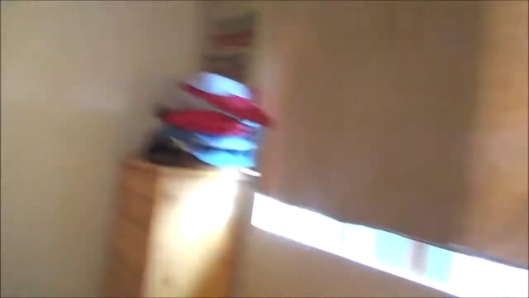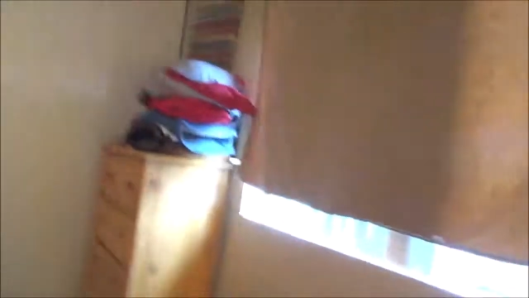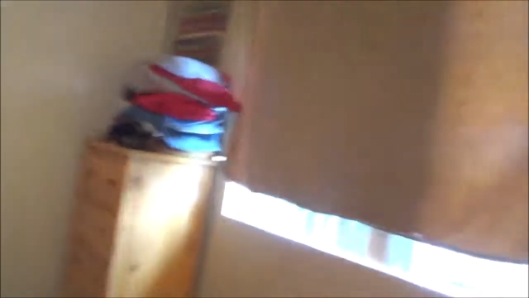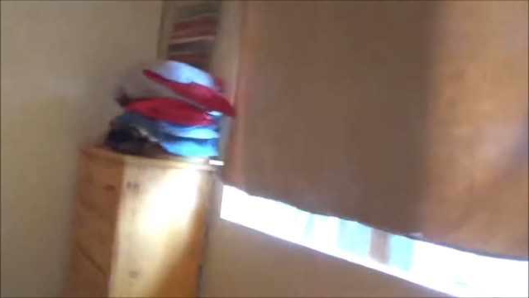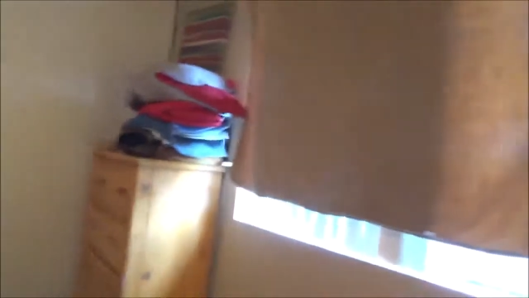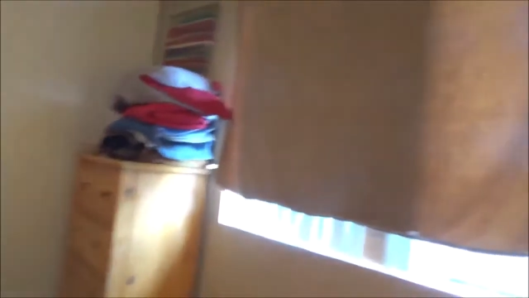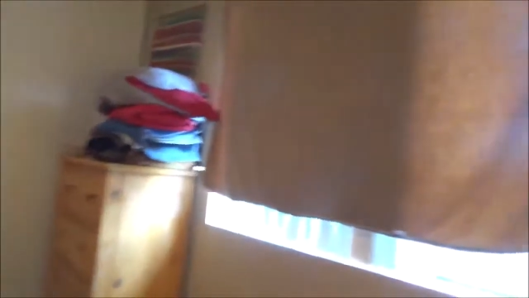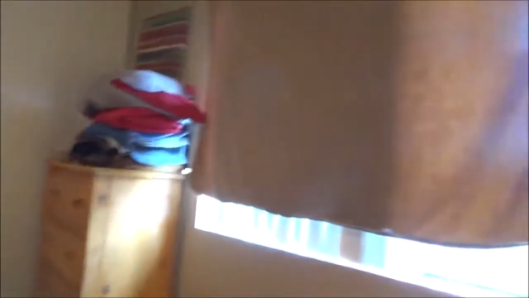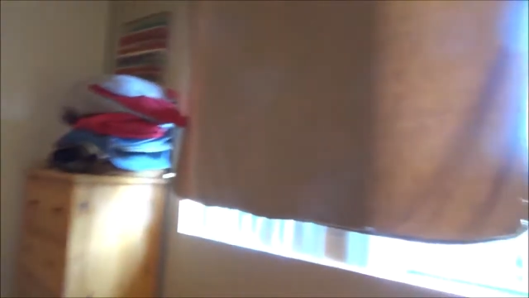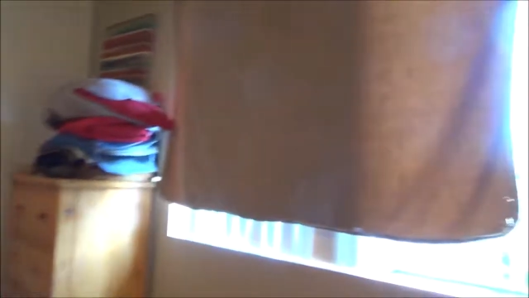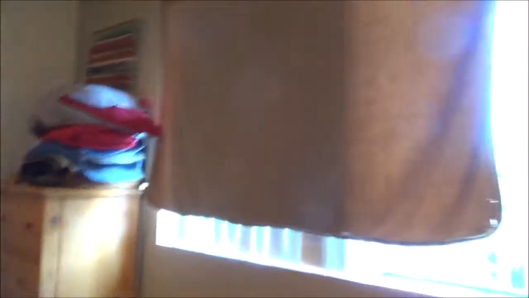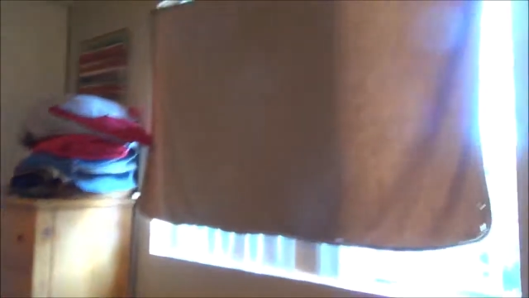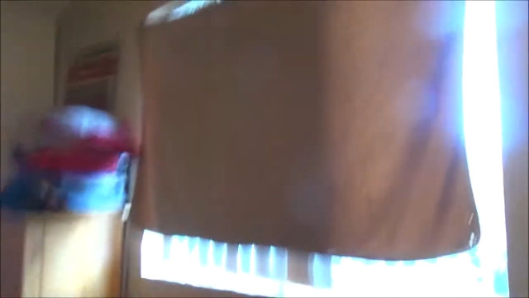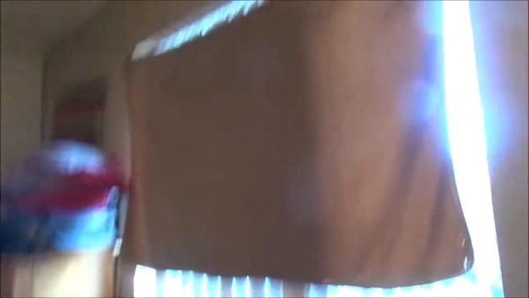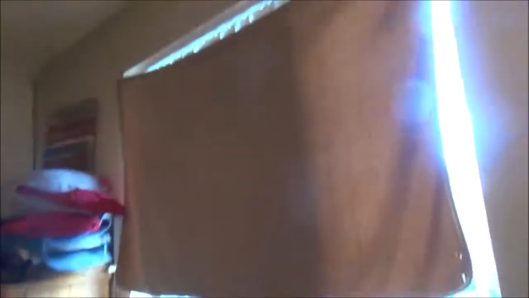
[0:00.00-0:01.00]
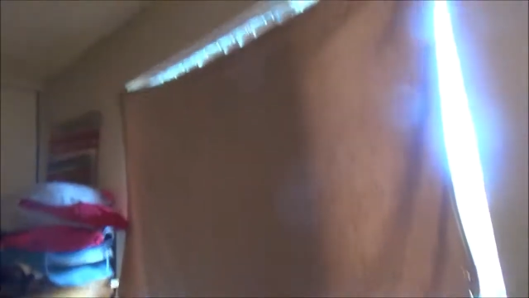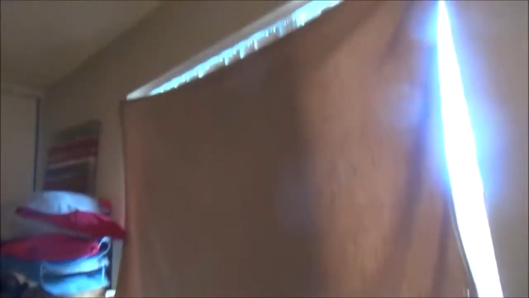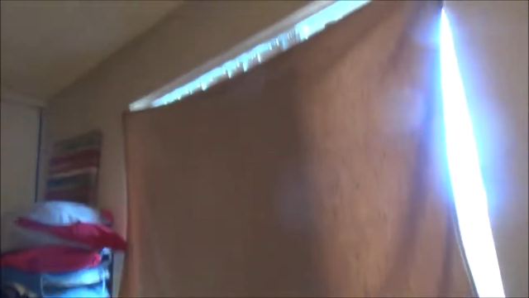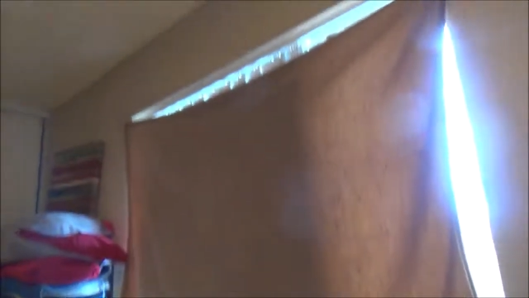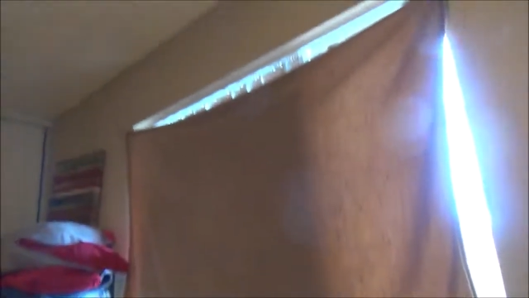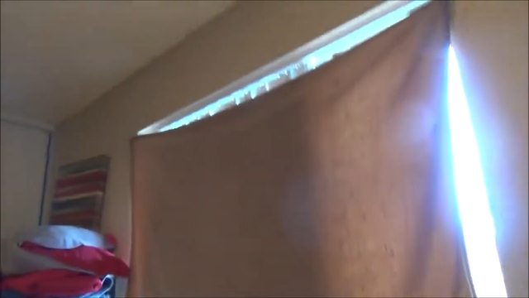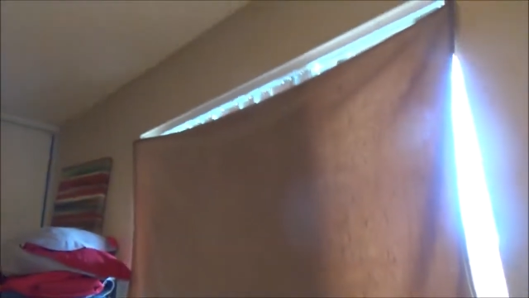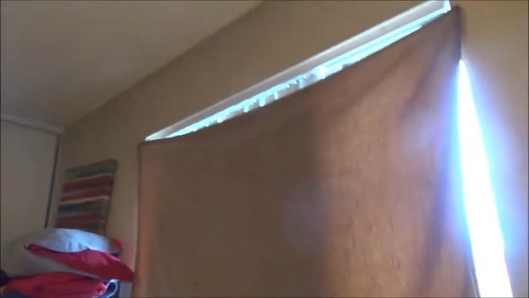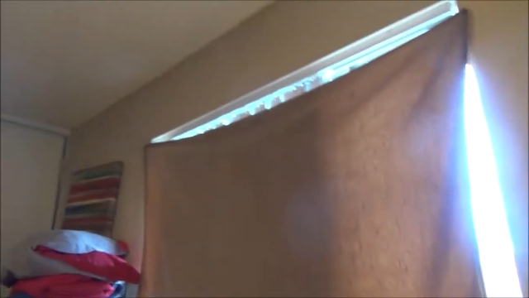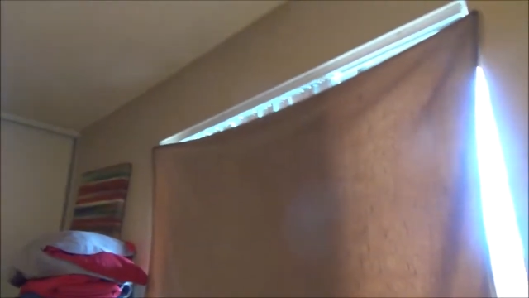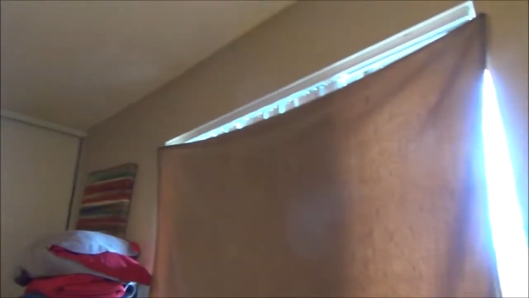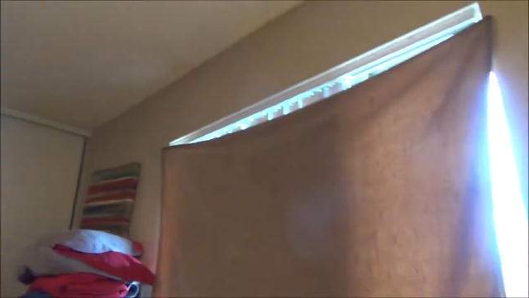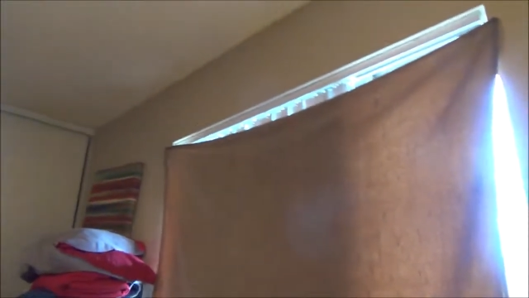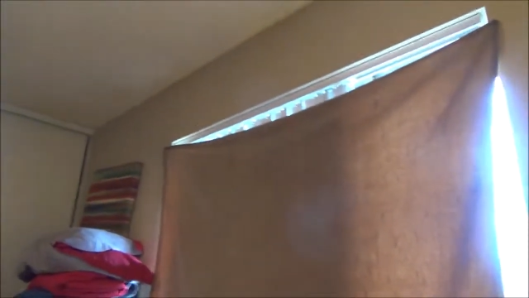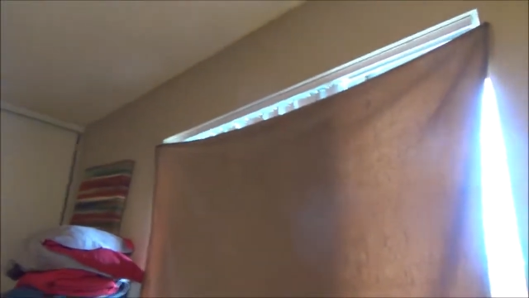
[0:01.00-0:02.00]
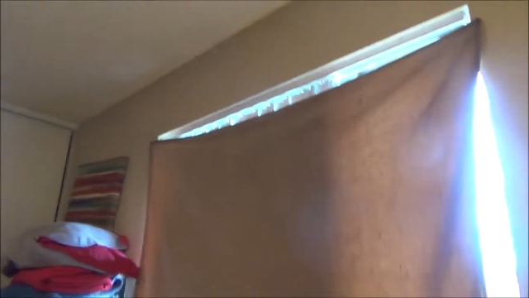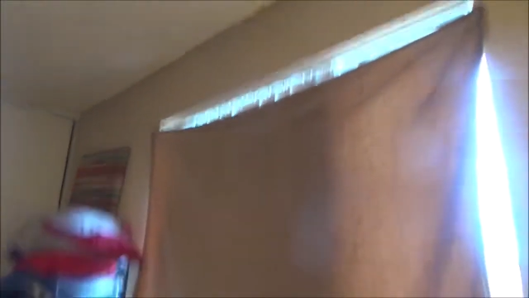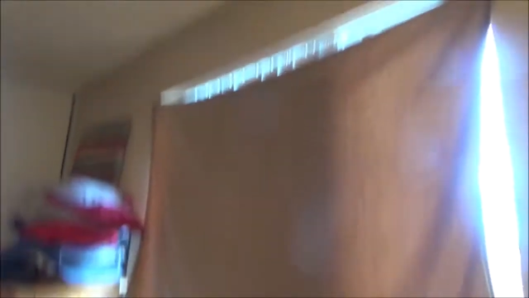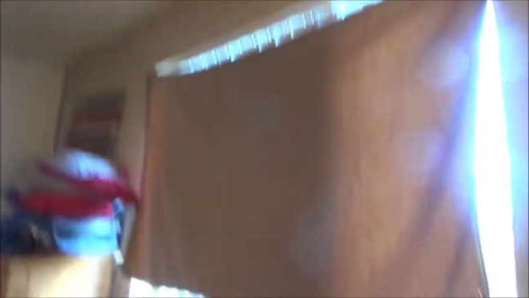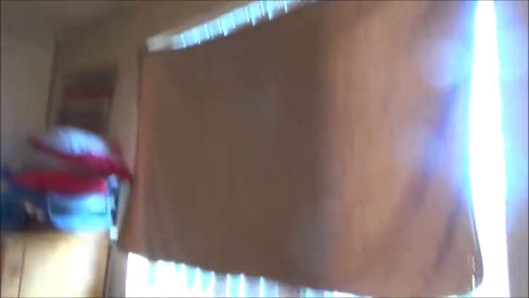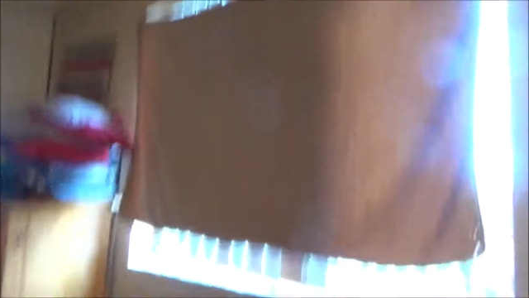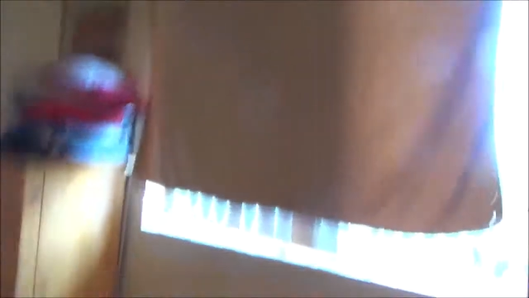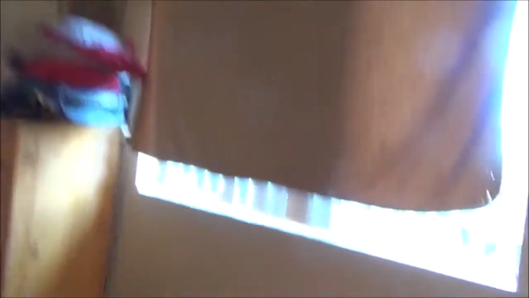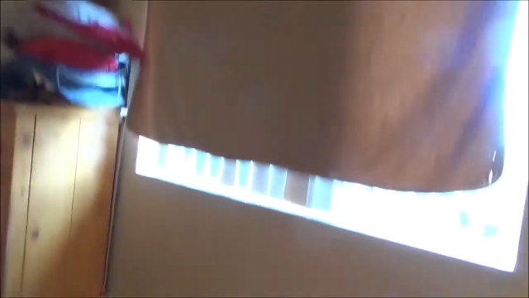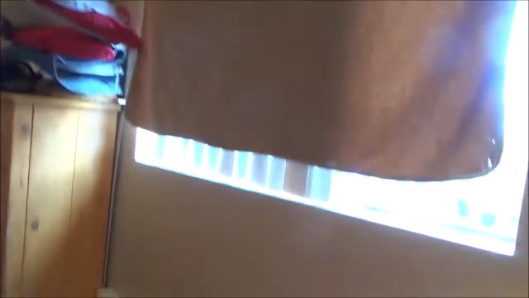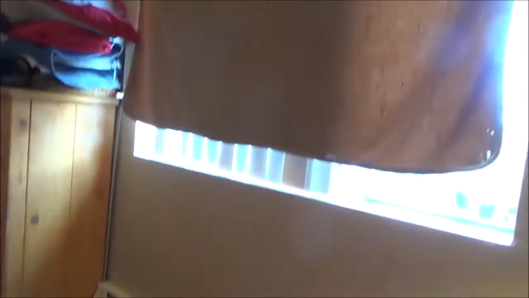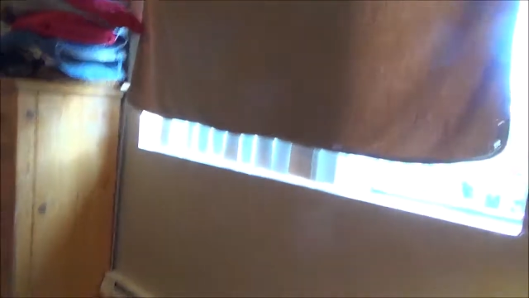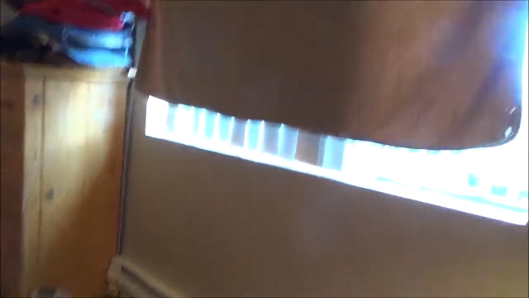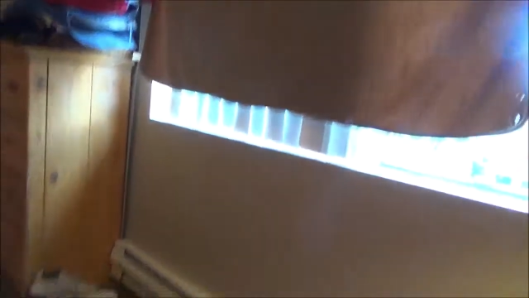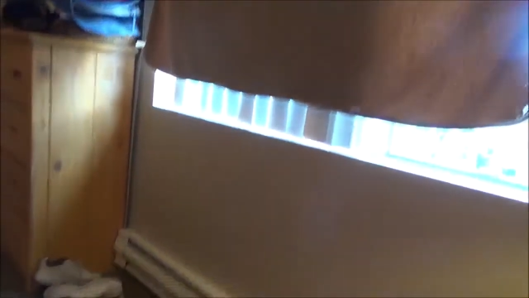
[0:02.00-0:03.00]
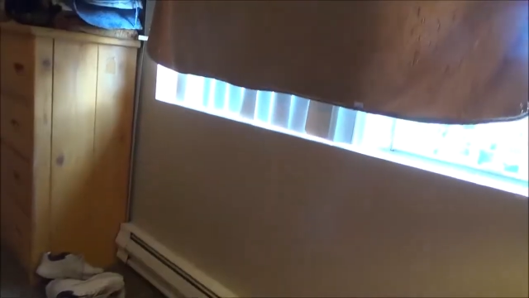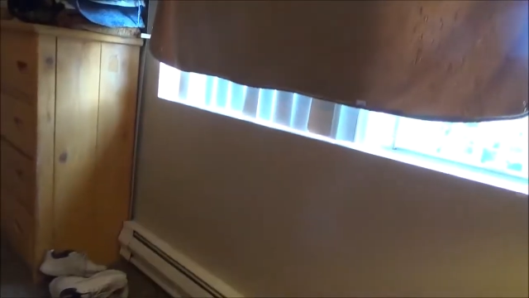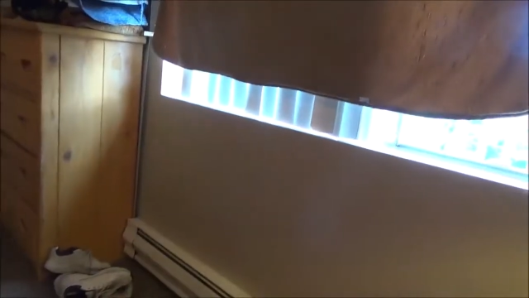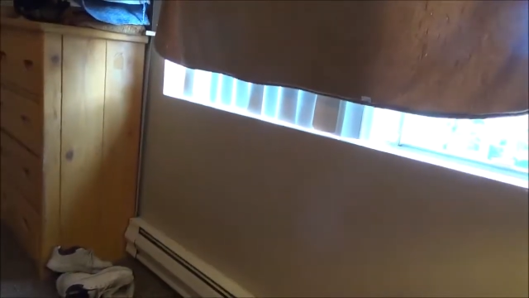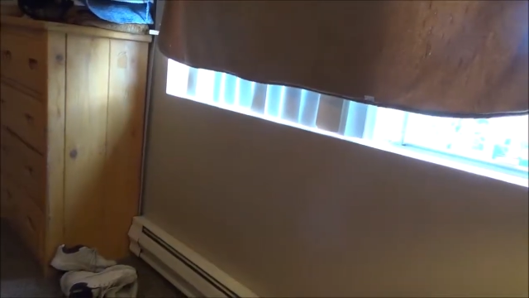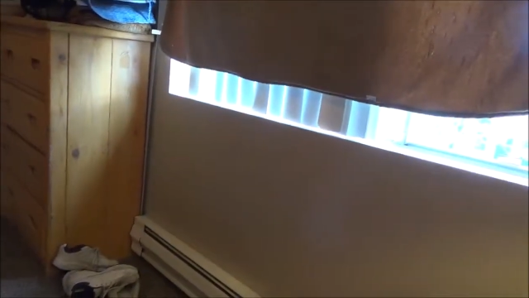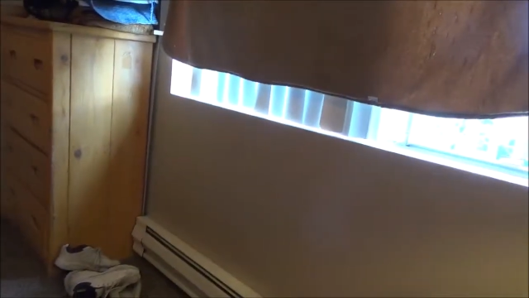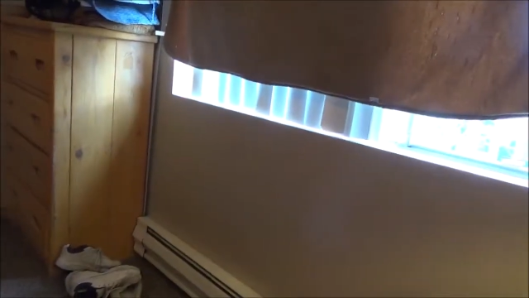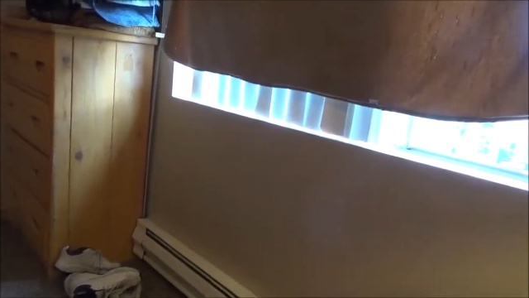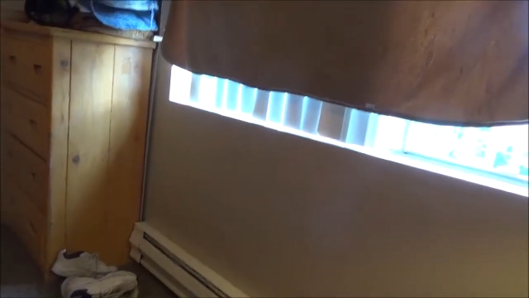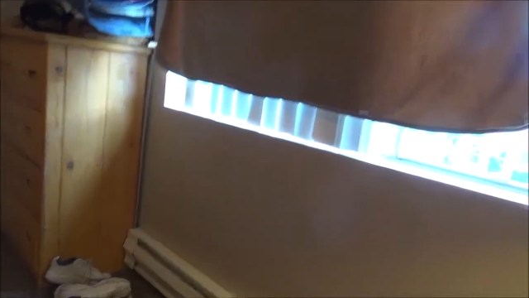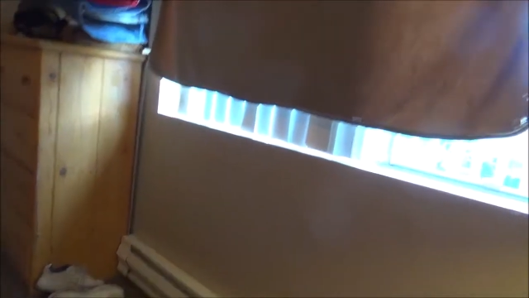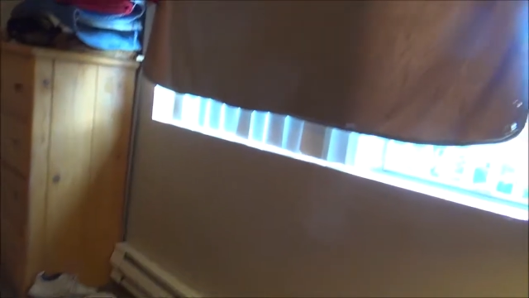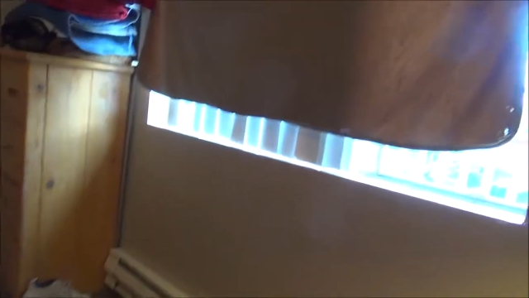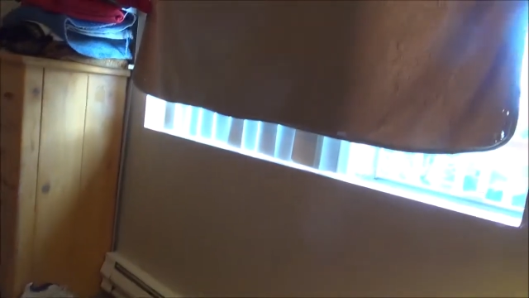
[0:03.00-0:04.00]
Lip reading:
Nobody's mouth can be seen.